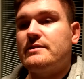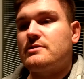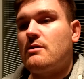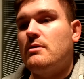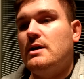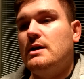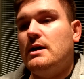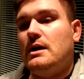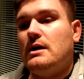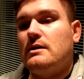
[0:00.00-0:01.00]
So,
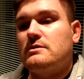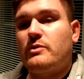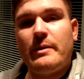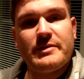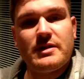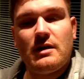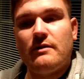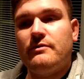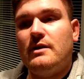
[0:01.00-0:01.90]
20% uh, off.